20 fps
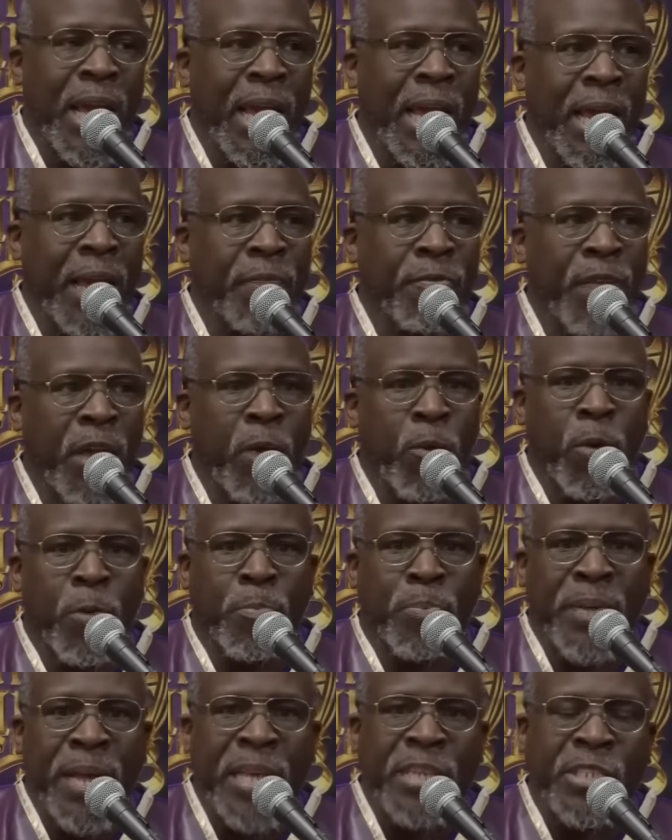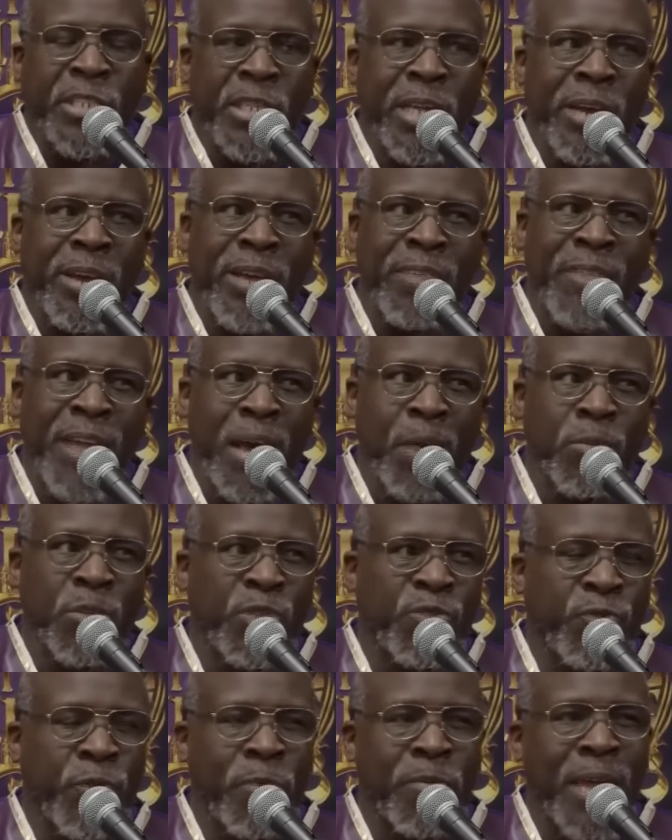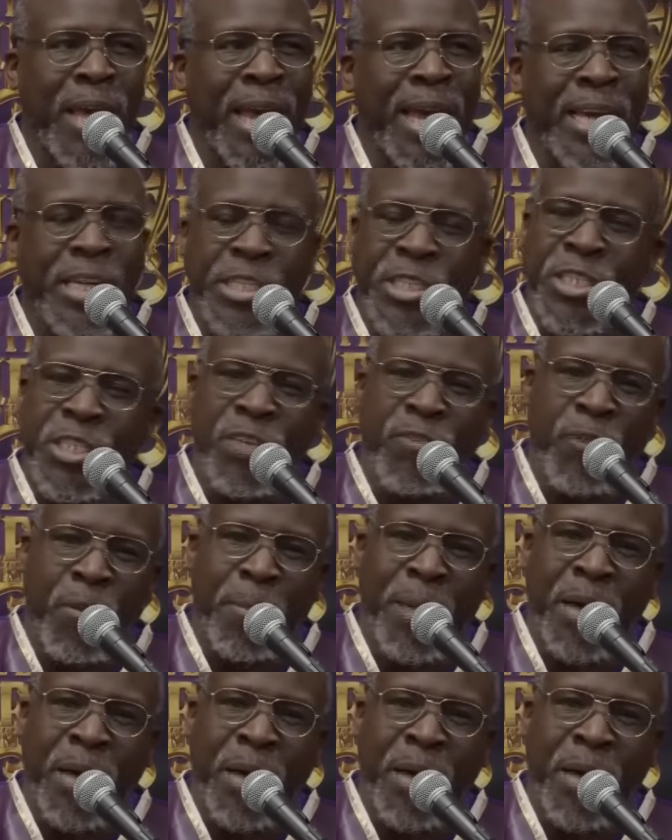and they were placed there. And that was from the ages of